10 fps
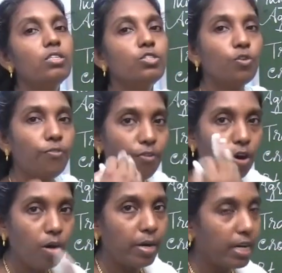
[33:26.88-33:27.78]
To
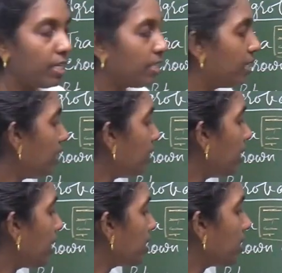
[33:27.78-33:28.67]
form another,
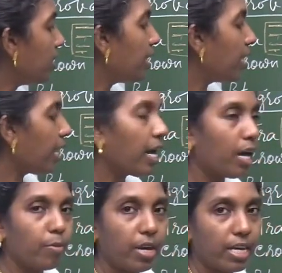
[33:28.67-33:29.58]
there is a DNA
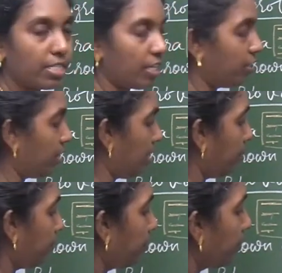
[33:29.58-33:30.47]

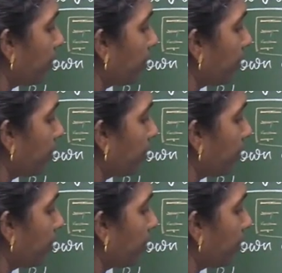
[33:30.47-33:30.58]
hybridization